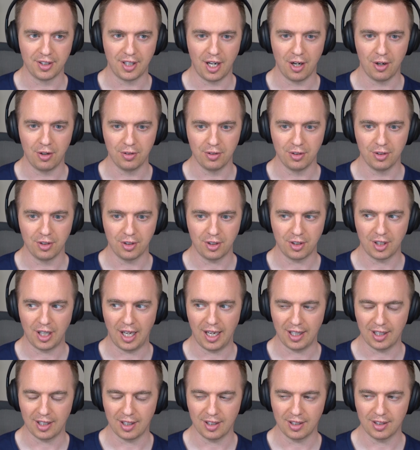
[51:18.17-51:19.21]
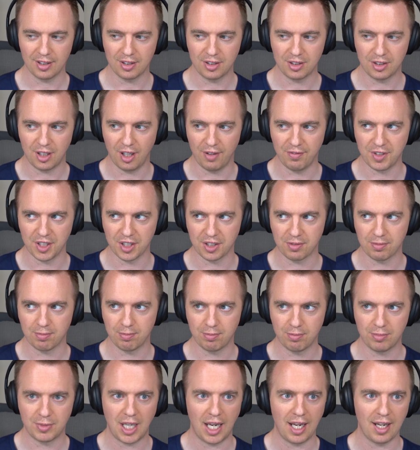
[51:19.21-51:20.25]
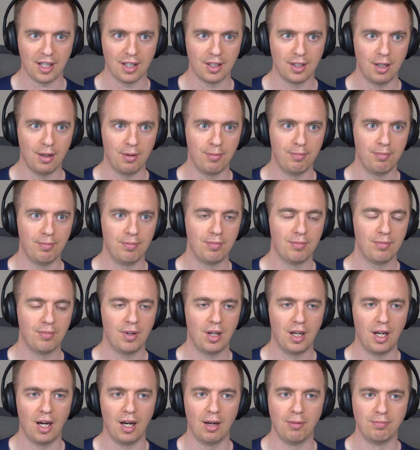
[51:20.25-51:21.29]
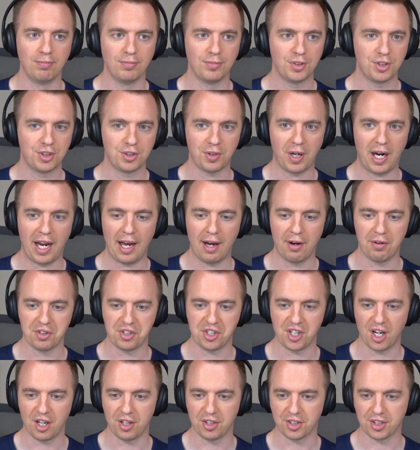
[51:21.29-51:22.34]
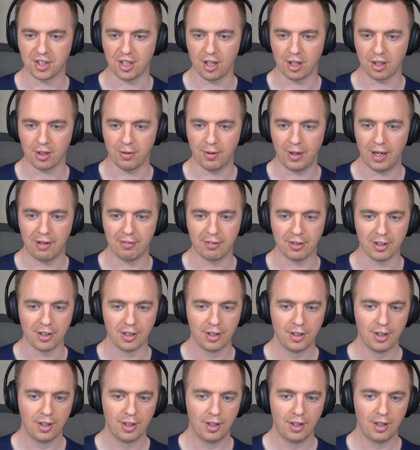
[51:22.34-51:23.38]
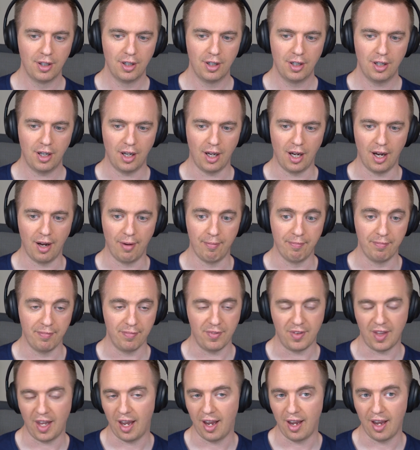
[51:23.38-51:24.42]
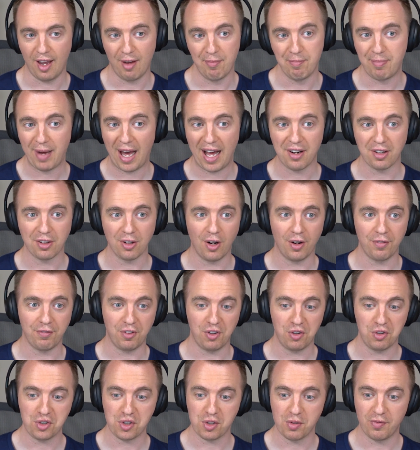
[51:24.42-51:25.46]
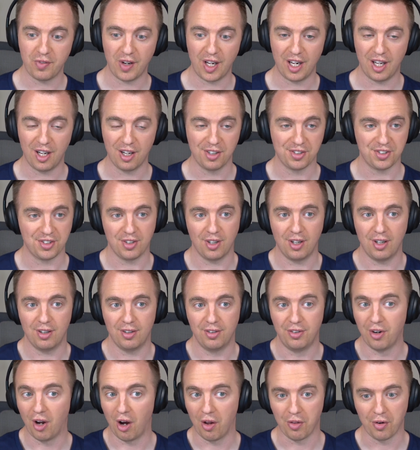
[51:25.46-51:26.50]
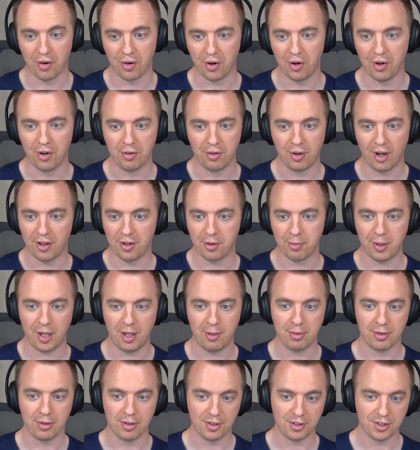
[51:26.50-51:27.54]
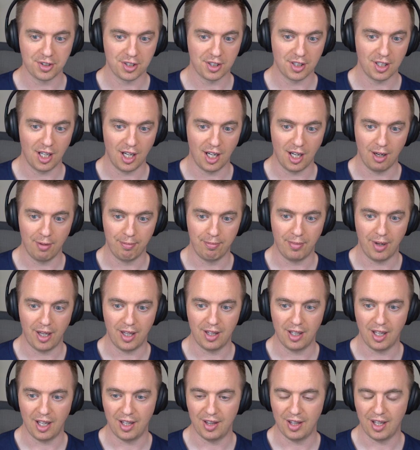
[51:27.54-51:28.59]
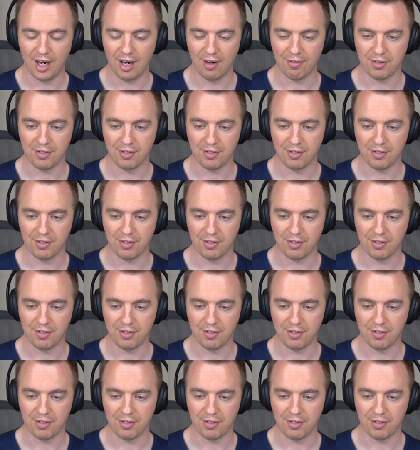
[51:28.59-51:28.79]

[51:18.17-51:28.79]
They don't look like they've just taken them straight out of Shutterstock or whatever. They embed a lot of YouTube videos, not their own, other people's, in there.